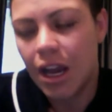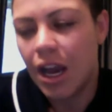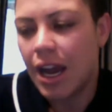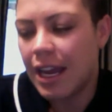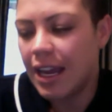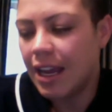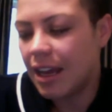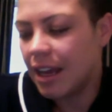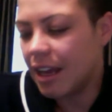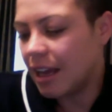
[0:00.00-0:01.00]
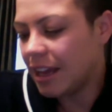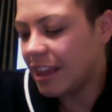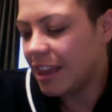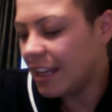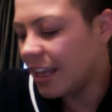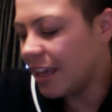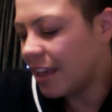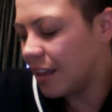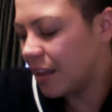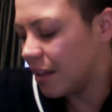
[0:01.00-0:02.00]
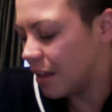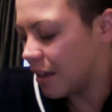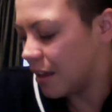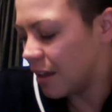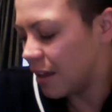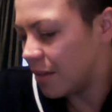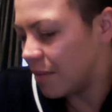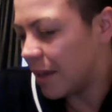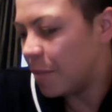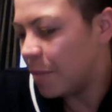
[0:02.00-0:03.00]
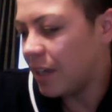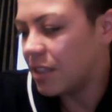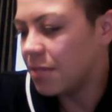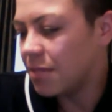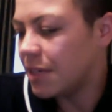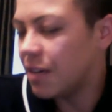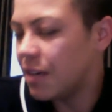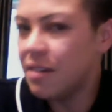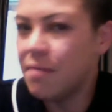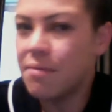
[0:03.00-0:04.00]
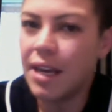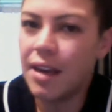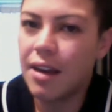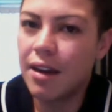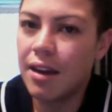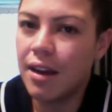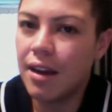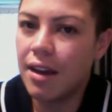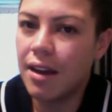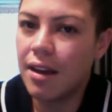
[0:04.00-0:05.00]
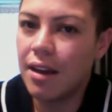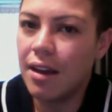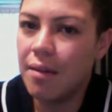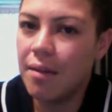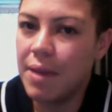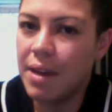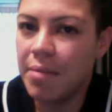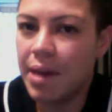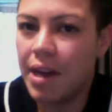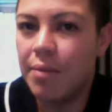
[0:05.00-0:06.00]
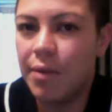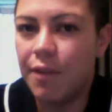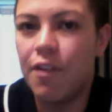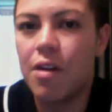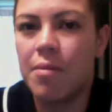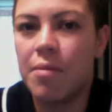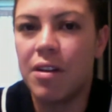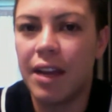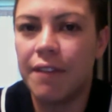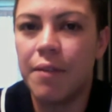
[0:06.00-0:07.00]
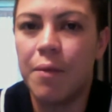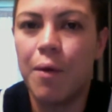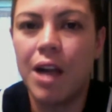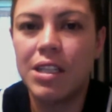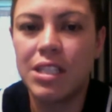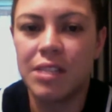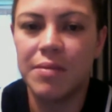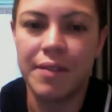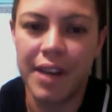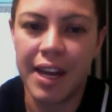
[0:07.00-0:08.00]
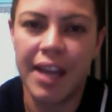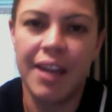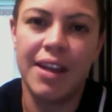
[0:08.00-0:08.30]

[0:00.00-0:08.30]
I I think that I picked somebody who would make me a better performer, like from watching them every night.